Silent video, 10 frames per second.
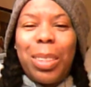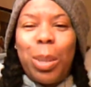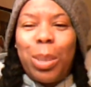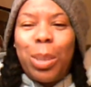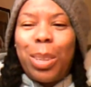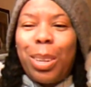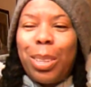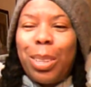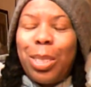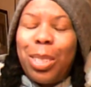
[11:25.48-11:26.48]

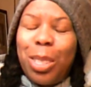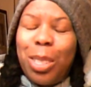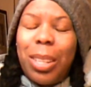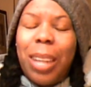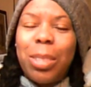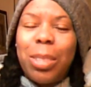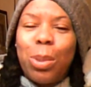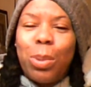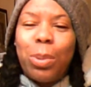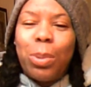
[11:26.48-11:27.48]
that she likes
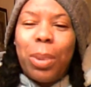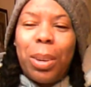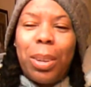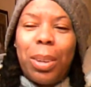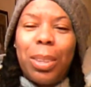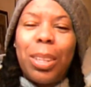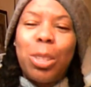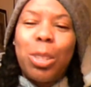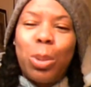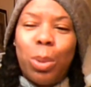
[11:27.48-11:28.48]
to
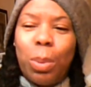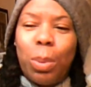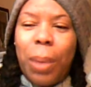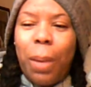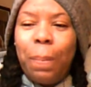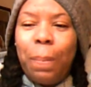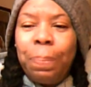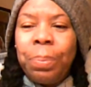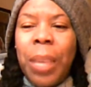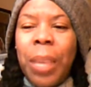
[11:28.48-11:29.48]
let you know about.
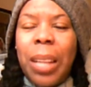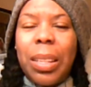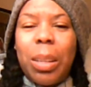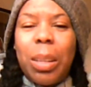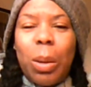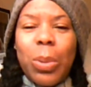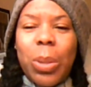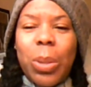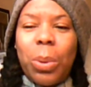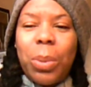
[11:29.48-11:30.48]
Then
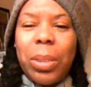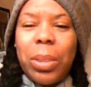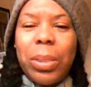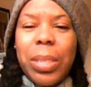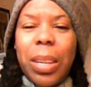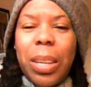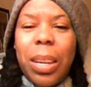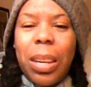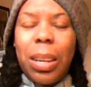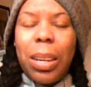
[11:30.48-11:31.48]
also there's
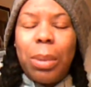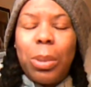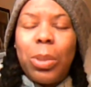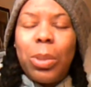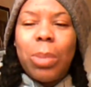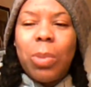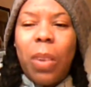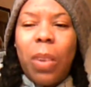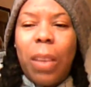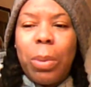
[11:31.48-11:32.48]
a new
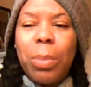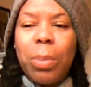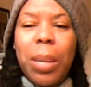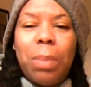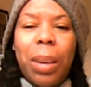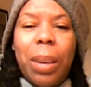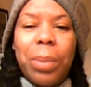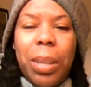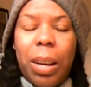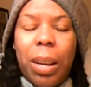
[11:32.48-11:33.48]
subscriber made by
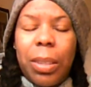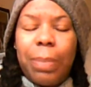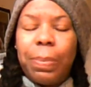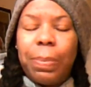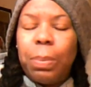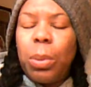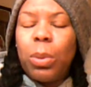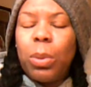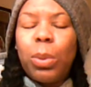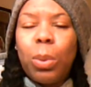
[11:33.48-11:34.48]
Rihanna.
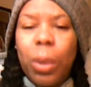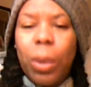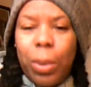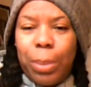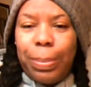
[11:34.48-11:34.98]
Beautiful work.